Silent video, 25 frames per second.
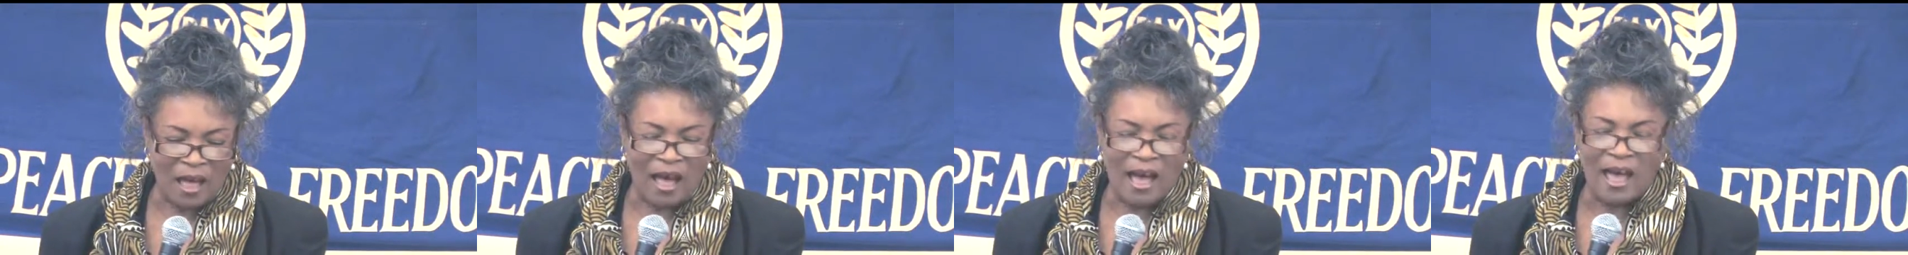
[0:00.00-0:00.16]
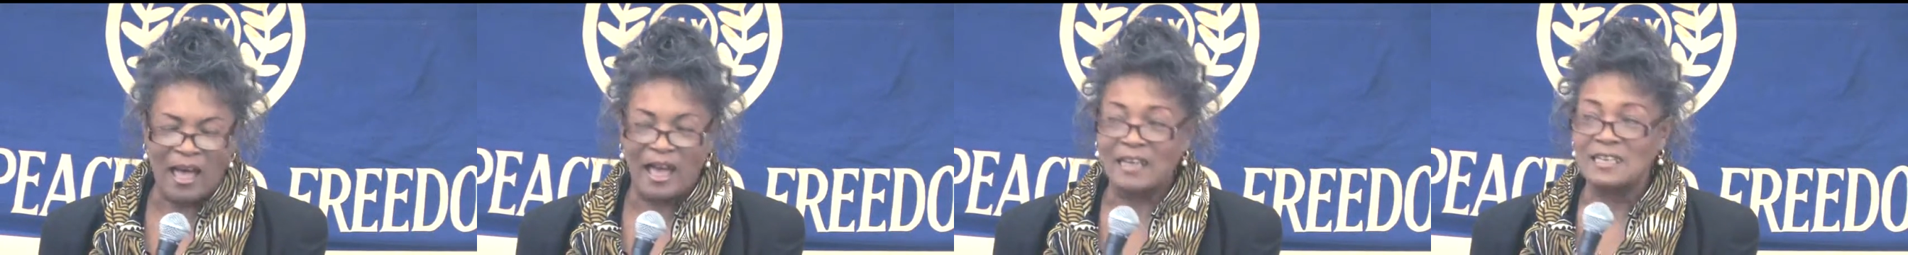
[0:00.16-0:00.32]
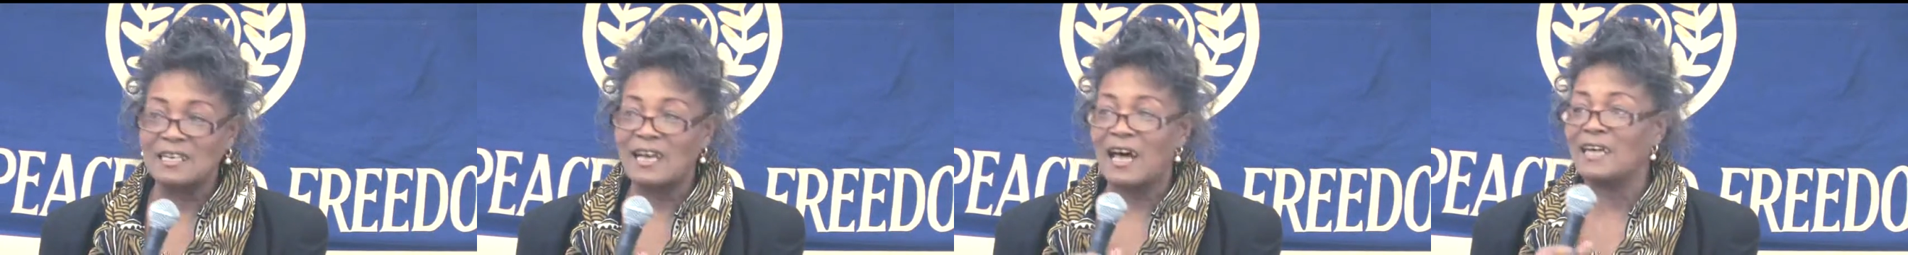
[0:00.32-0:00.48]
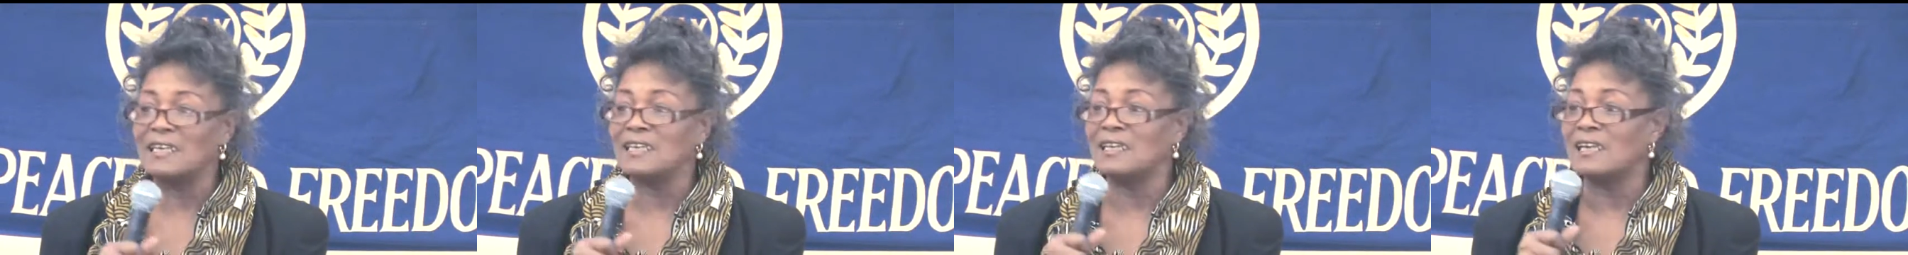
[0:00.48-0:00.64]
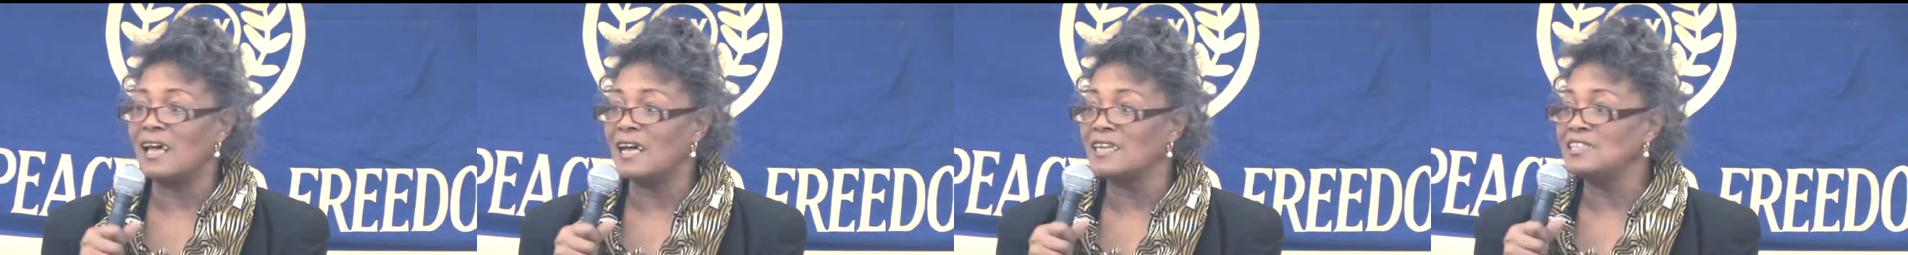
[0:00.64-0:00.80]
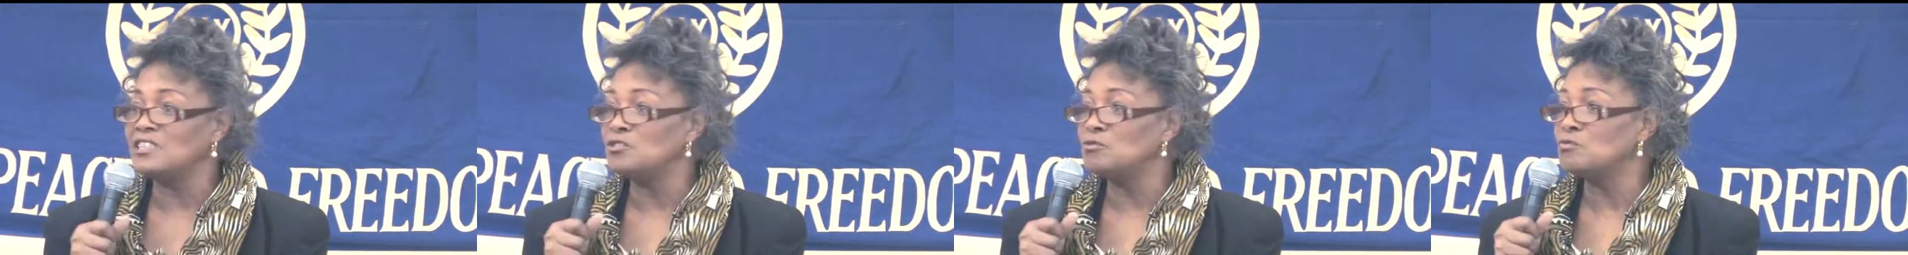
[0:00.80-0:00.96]
And I'd
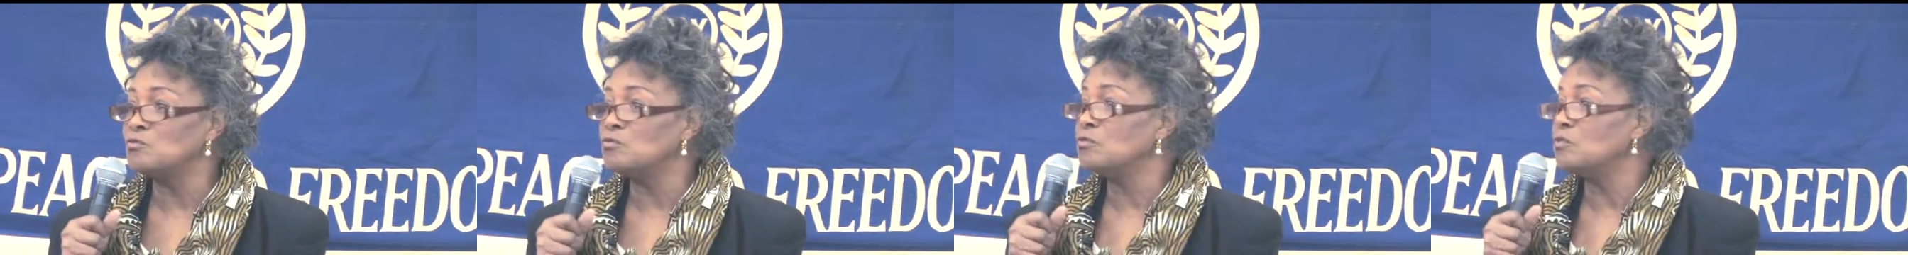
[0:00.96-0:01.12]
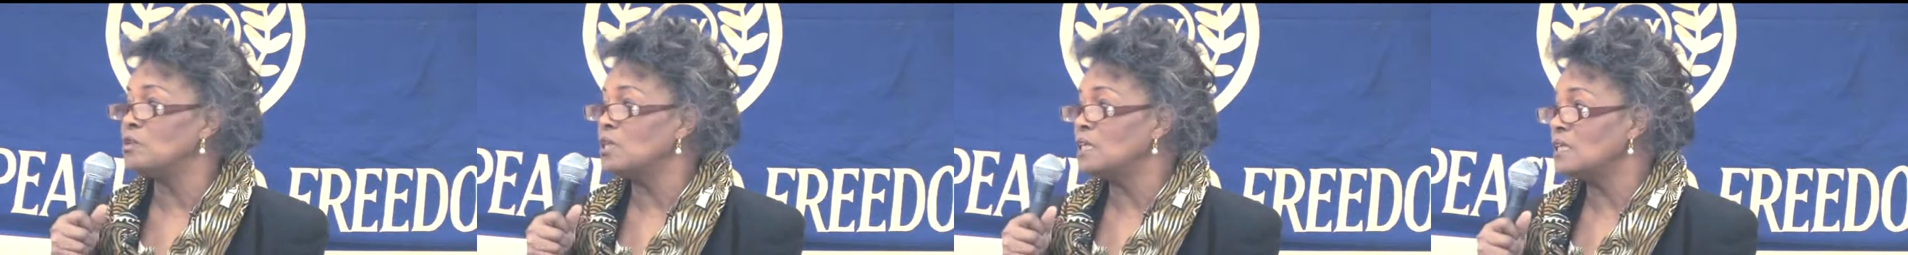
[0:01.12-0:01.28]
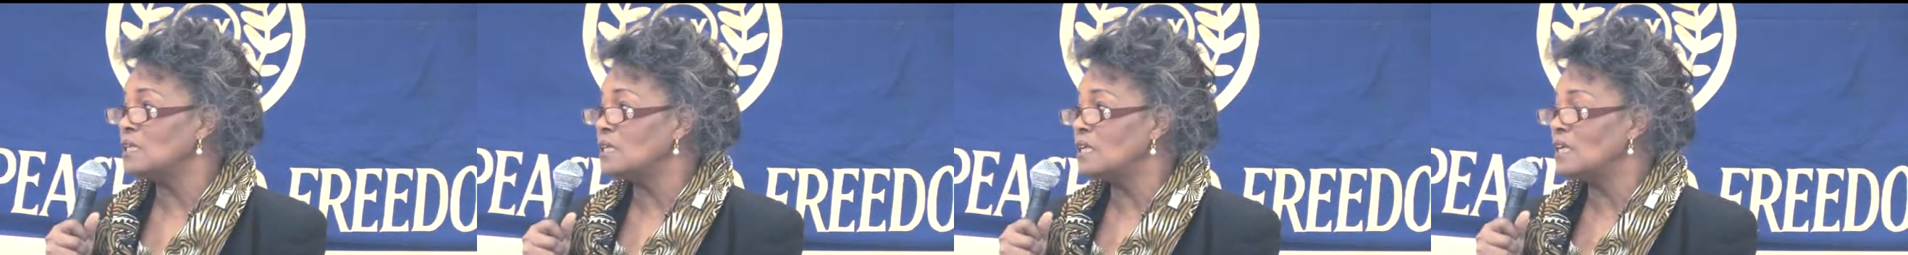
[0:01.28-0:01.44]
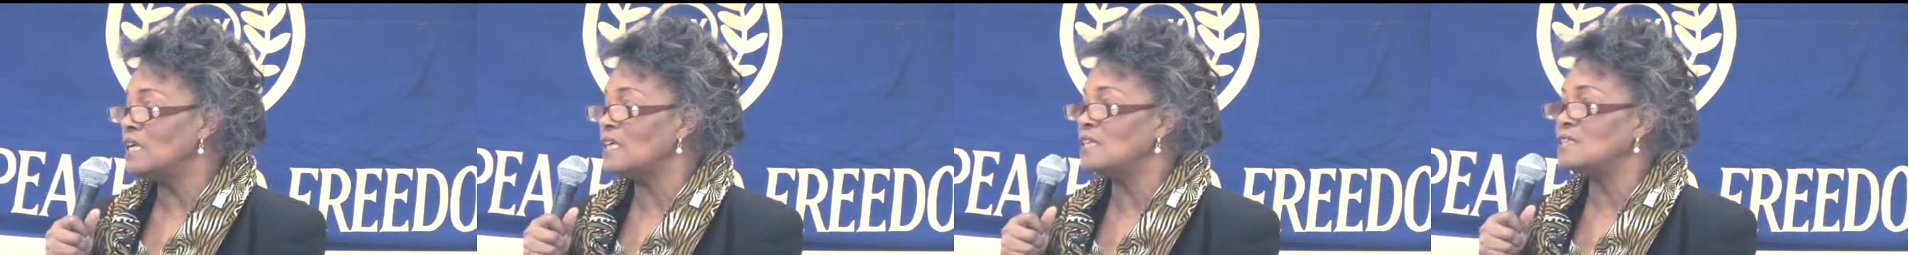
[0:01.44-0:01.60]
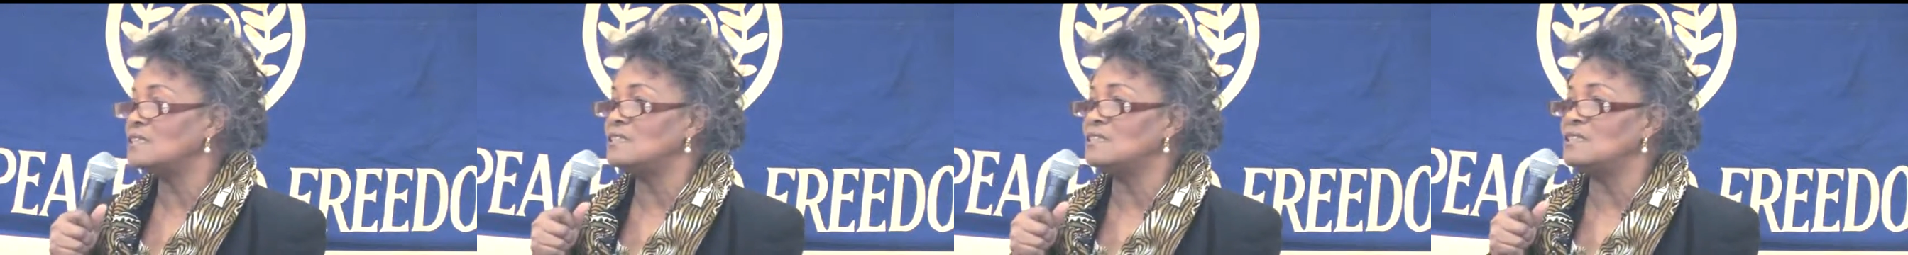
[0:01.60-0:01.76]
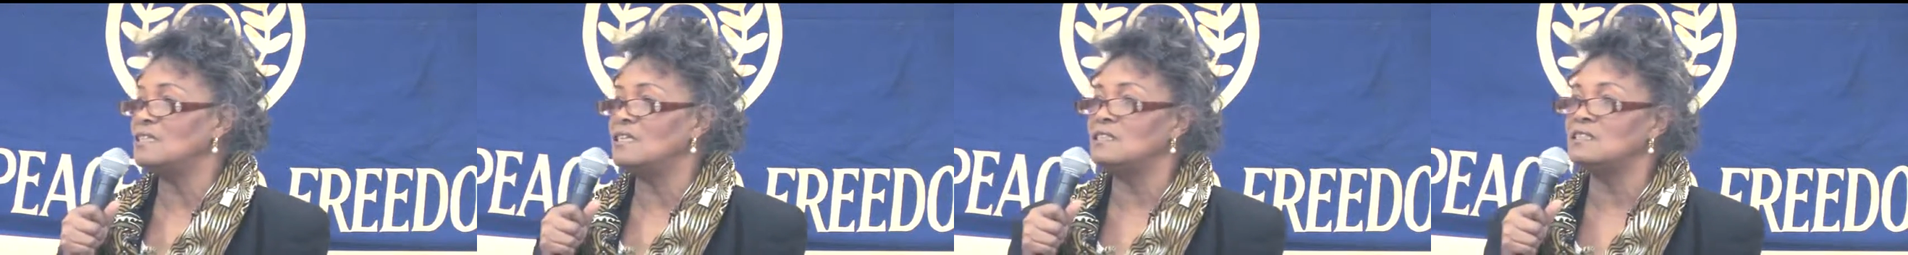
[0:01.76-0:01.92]
like to really
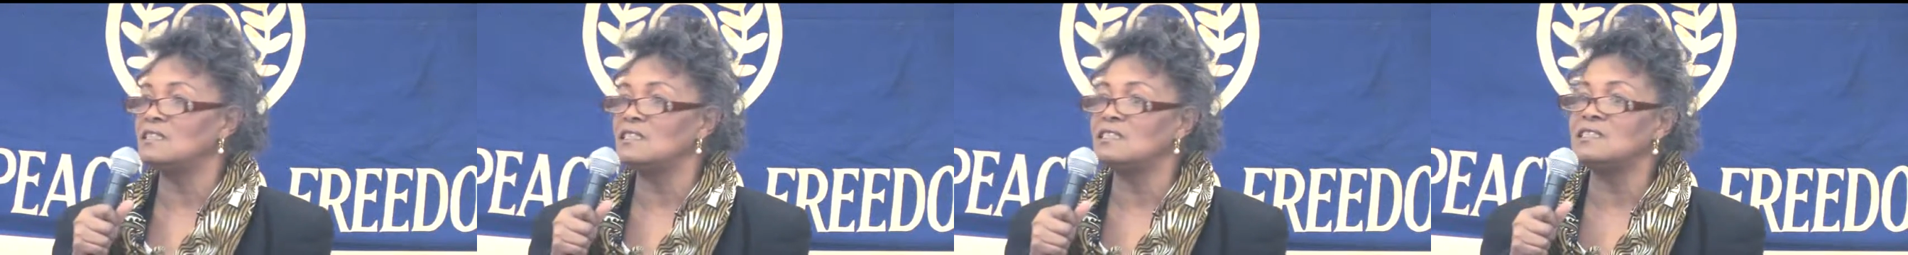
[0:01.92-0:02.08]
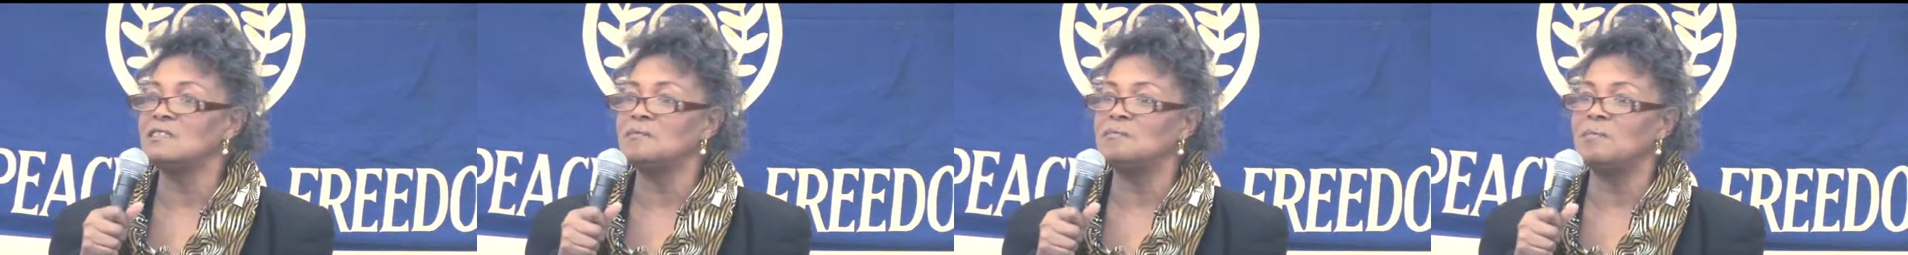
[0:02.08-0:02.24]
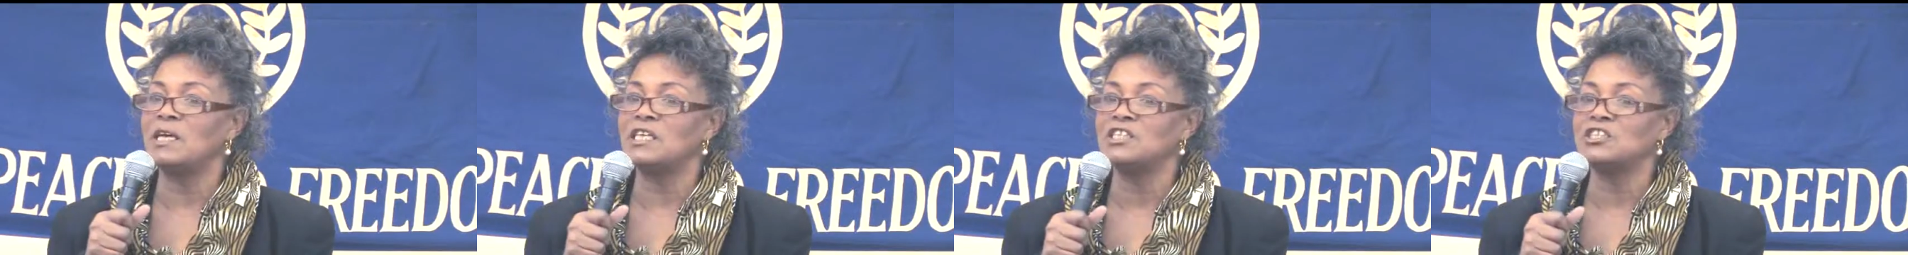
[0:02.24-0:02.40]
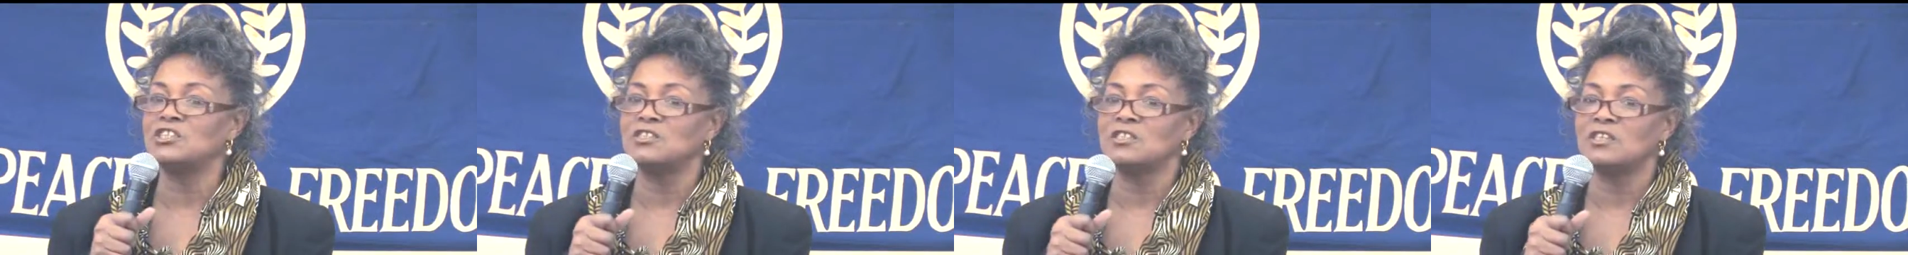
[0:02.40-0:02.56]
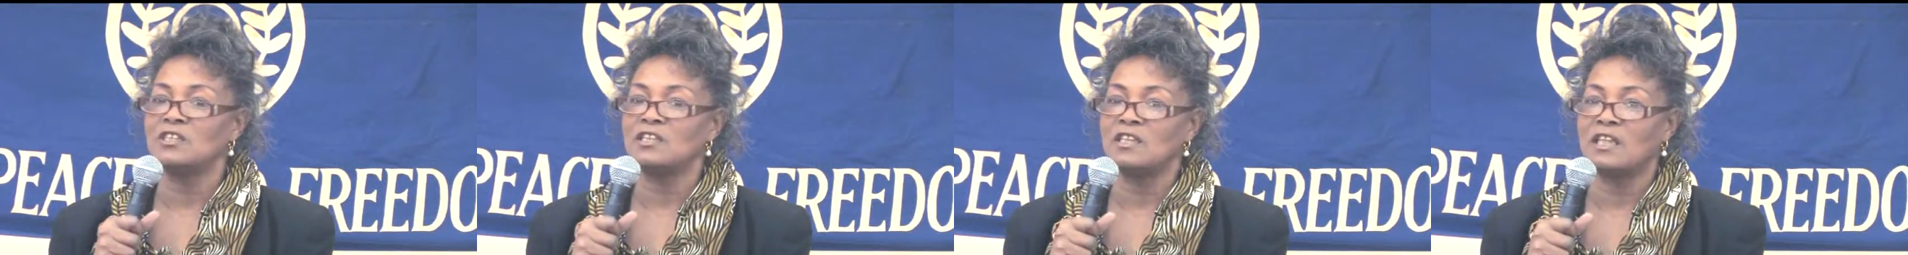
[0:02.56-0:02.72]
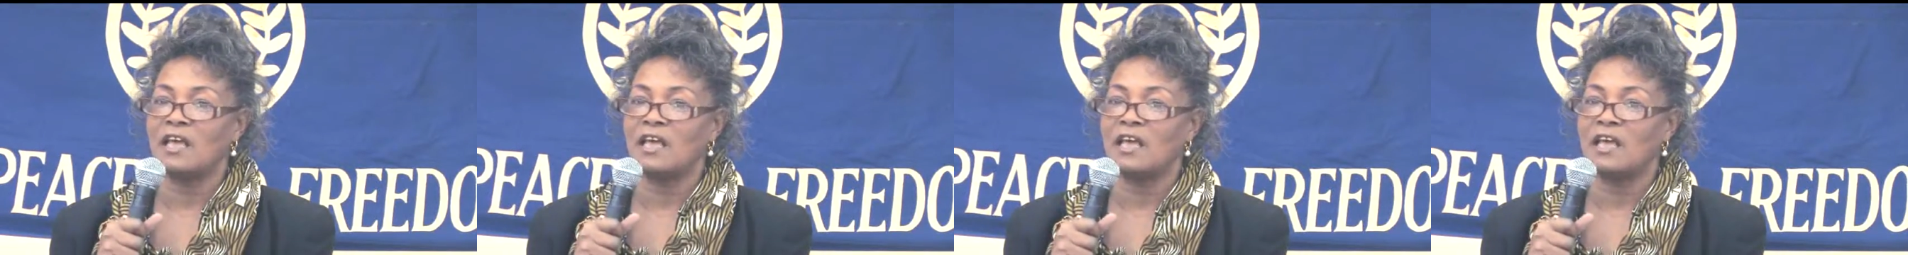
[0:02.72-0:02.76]
extend a special